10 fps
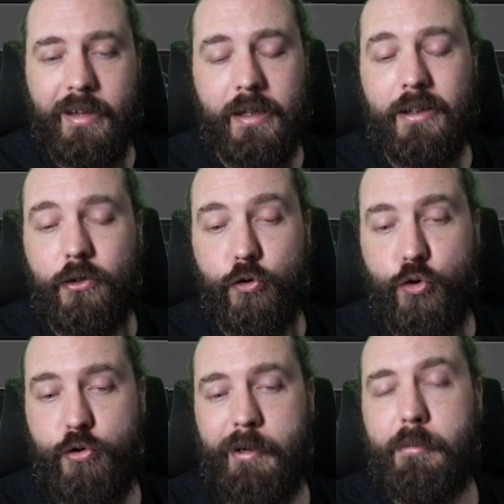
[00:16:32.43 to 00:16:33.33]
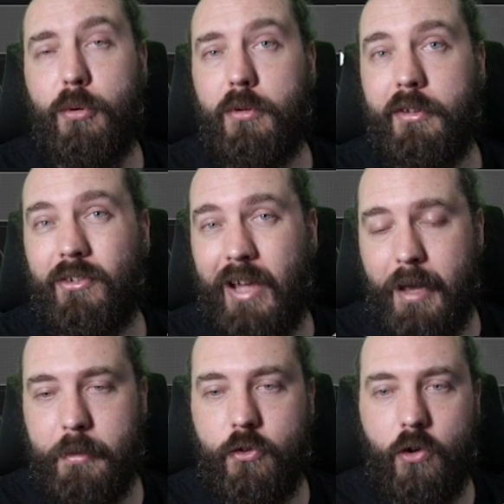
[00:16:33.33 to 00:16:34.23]
and it is triple
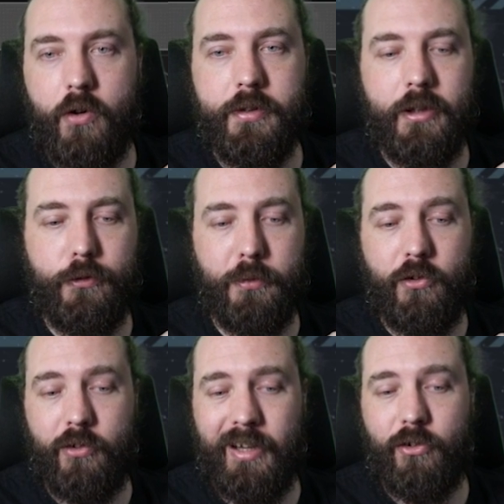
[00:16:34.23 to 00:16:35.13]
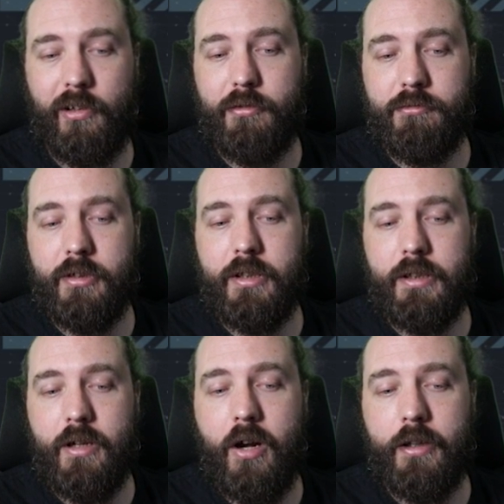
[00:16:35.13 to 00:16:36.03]
damage on this, which is actually really
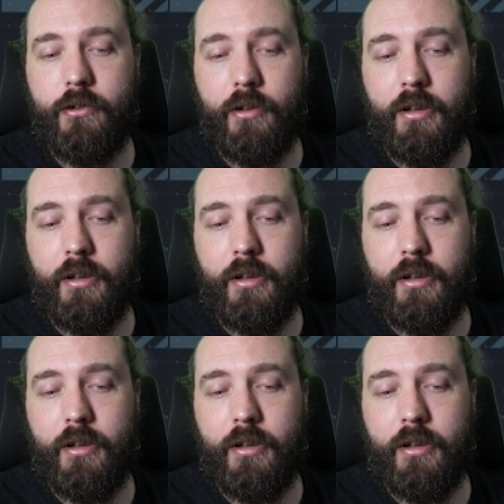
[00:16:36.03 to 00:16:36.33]
nice.